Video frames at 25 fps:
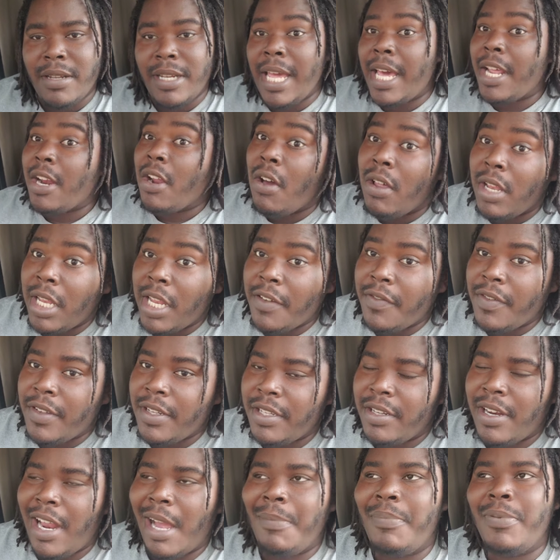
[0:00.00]
Not all of
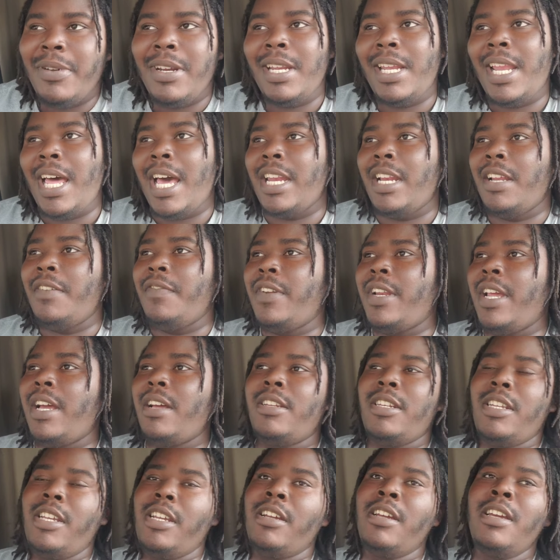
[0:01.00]
it. I put a lot of it
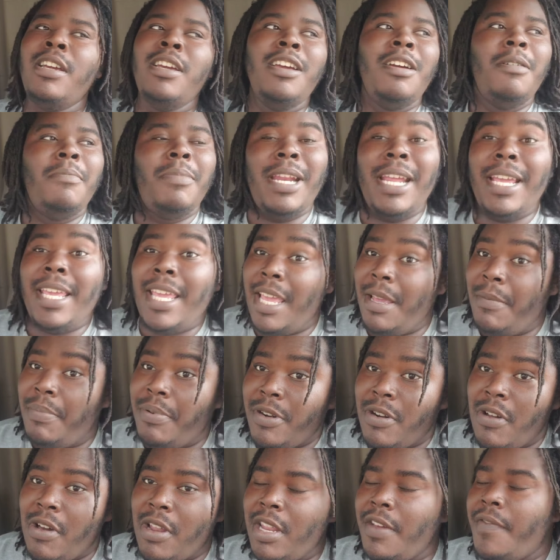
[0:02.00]
out there, but I can't
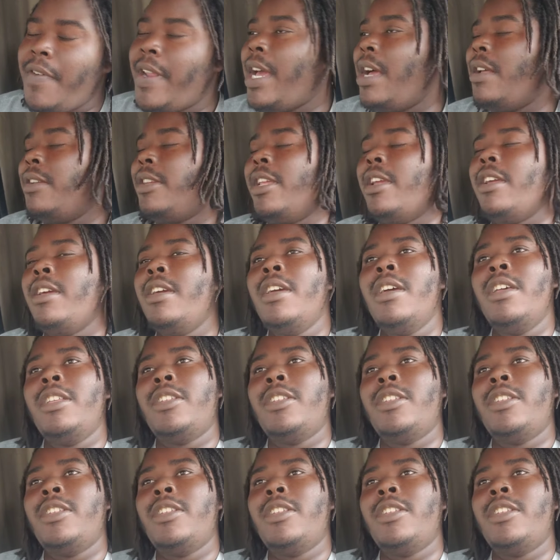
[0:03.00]
put all of it out there.